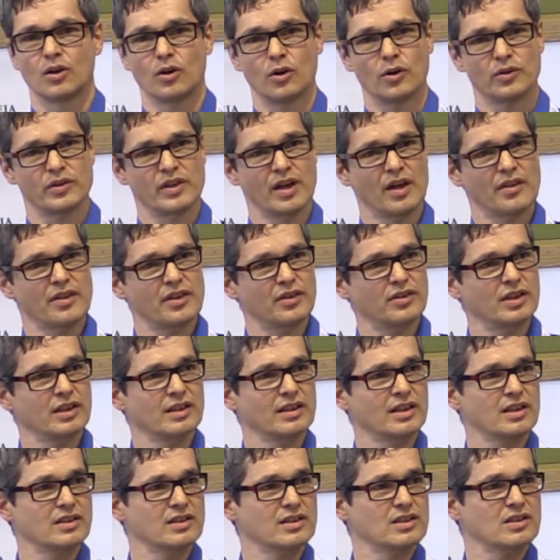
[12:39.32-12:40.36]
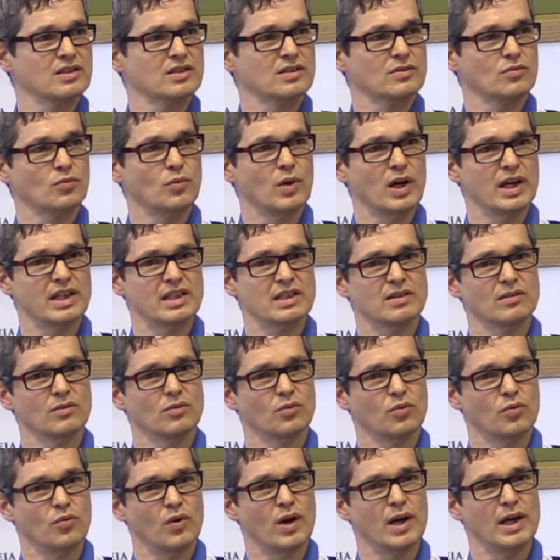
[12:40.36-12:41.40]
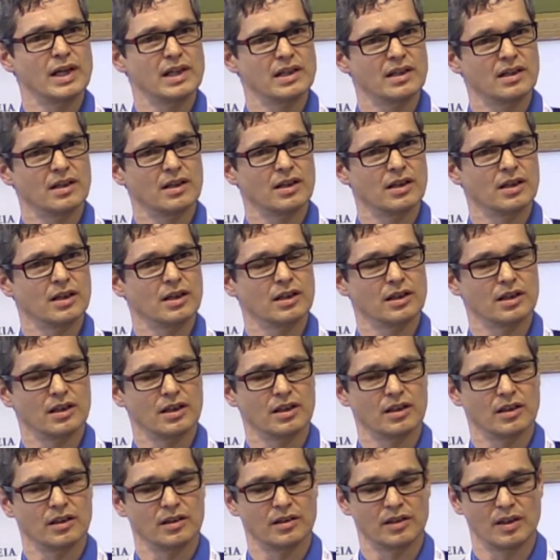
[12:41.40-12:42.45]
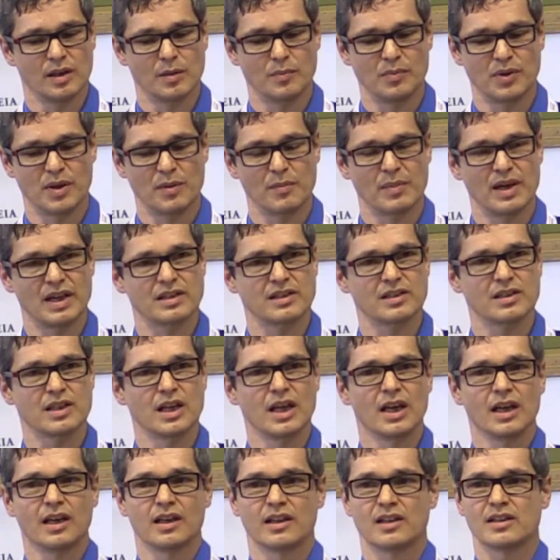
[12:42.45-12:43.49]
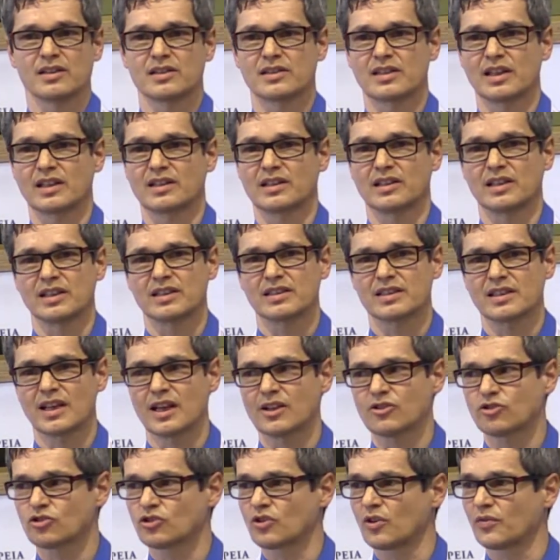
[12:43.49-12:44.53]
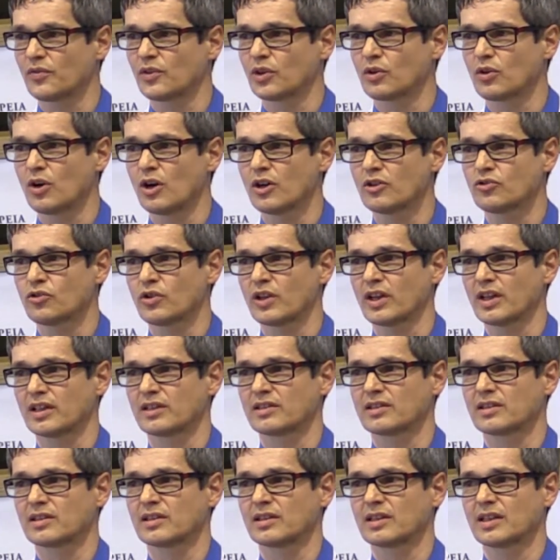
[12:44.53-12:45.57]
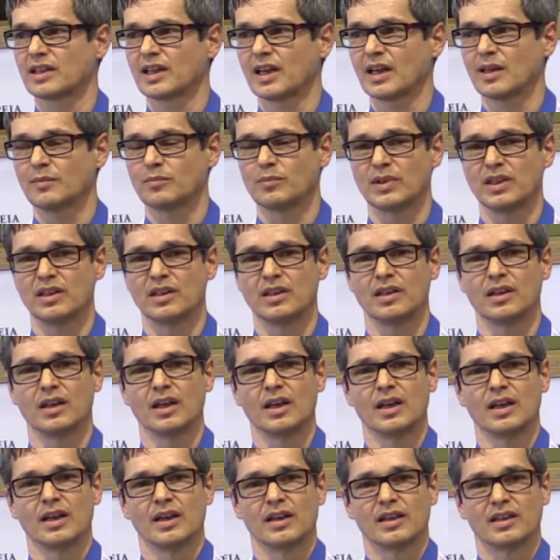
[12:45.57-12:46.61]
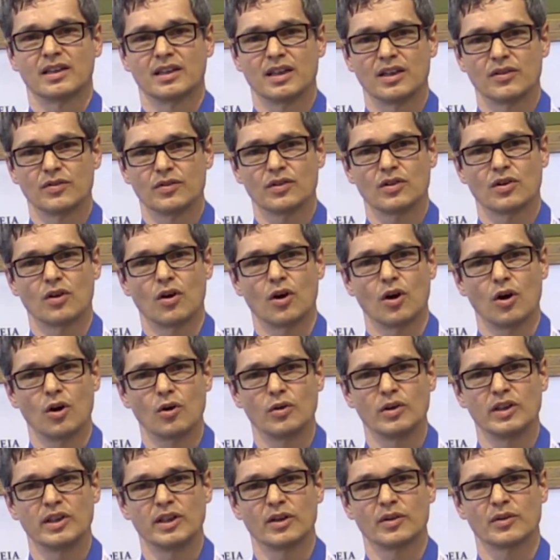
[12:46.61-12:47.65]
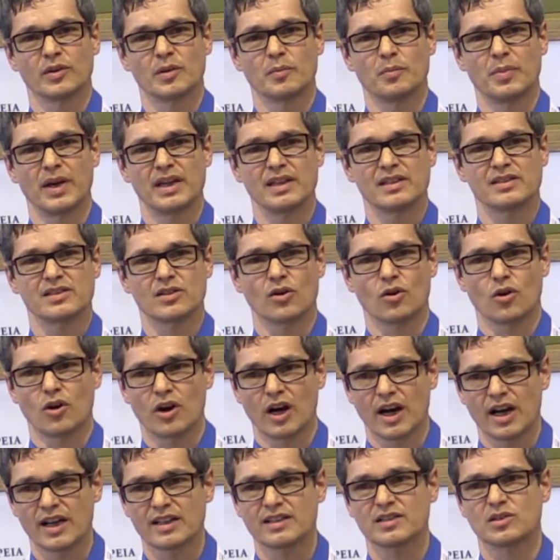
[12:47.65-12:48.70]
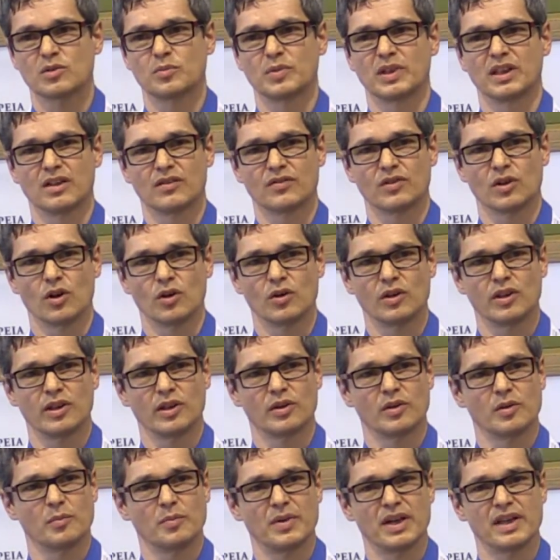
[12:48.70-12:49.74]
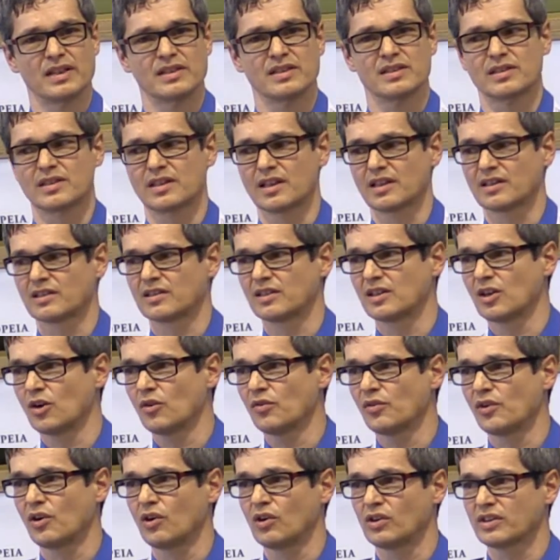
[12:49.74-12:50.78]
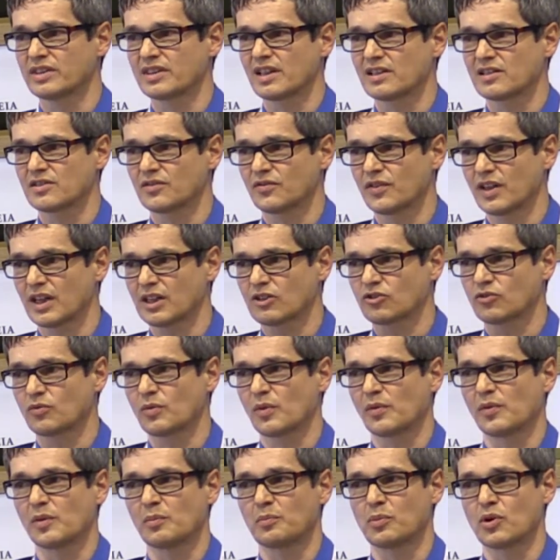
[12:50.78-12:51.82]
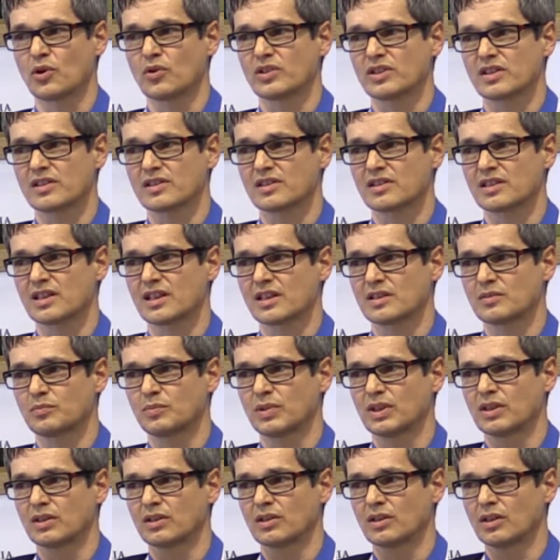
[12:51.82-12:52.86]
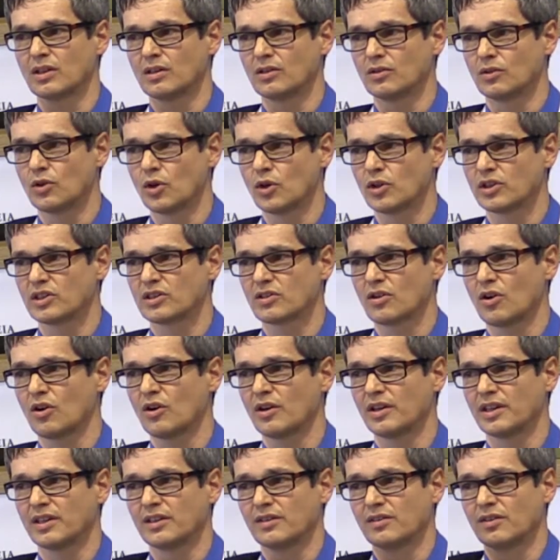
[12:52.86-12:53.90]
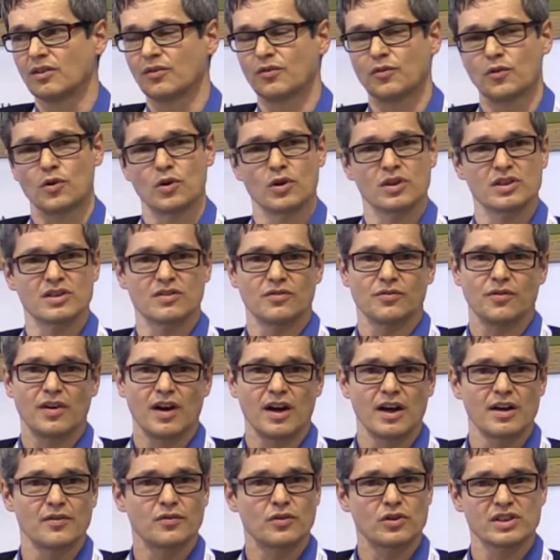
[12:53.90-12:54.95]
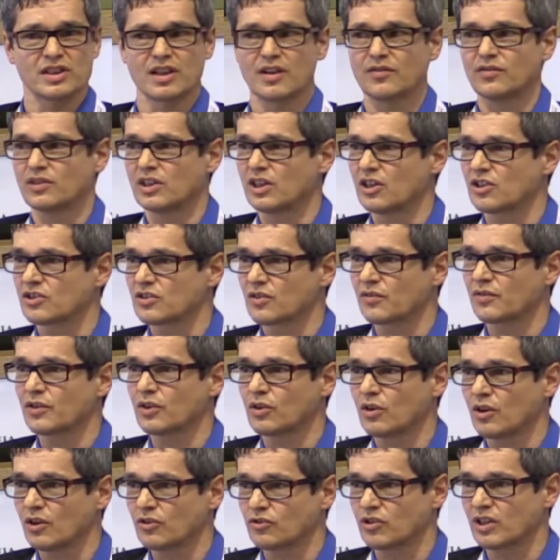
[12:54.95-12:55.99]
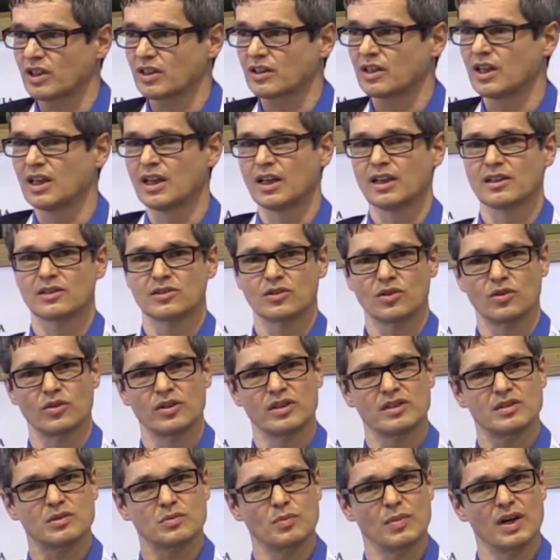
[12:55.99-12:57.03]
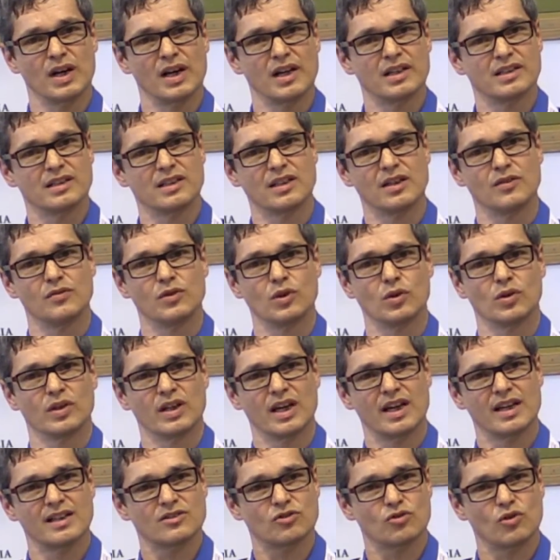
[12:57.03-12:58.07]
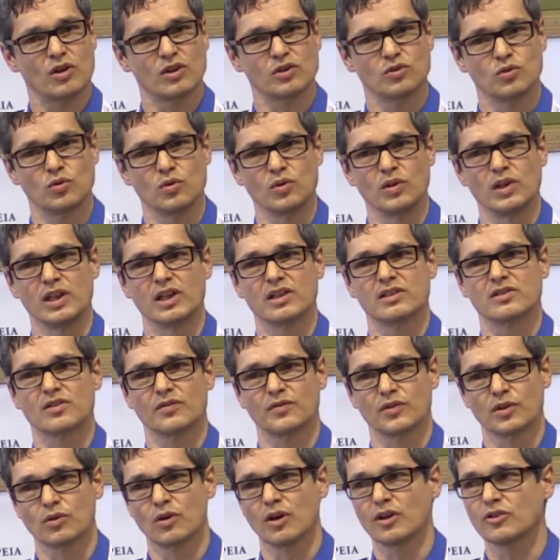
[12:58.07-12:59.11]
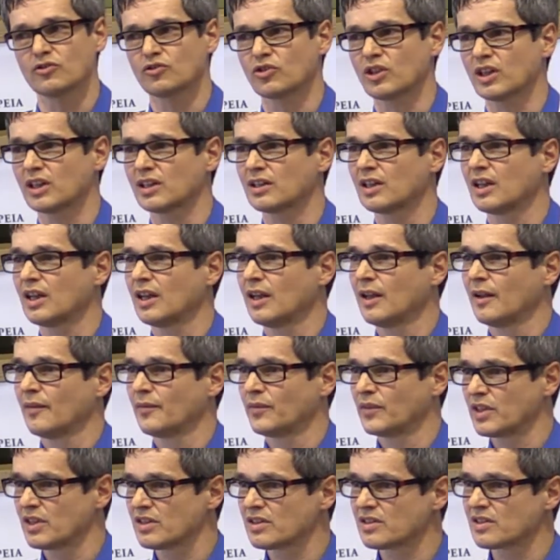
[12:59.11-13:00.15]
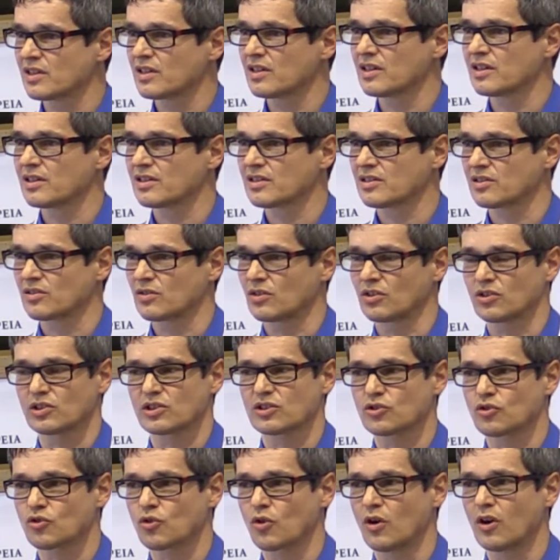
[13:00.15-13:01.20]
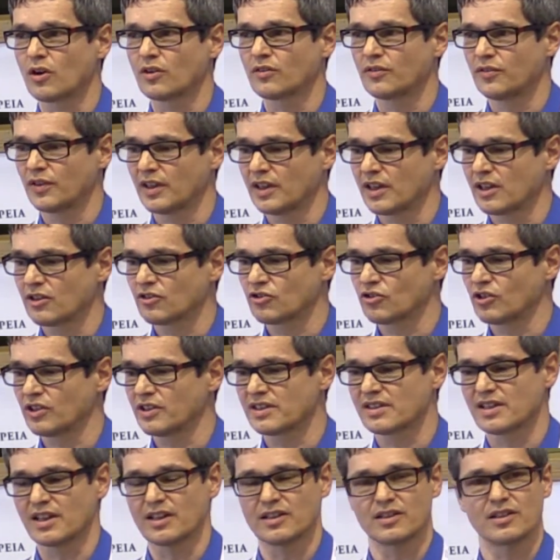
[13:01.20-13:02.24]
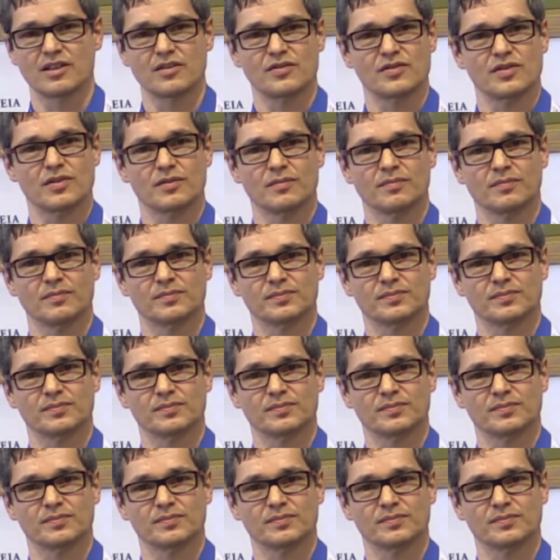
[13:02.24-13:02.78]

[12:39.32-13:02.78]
Or the other thing that is wider implemented is that an extension of the contract can be given only on the basis, or has to be given only on the basis that the overall satisfaction with the process has been good in the first 5 or 7 years of the contract. So this might give you an extra 2 years of the contract. This is a strong financial incentive.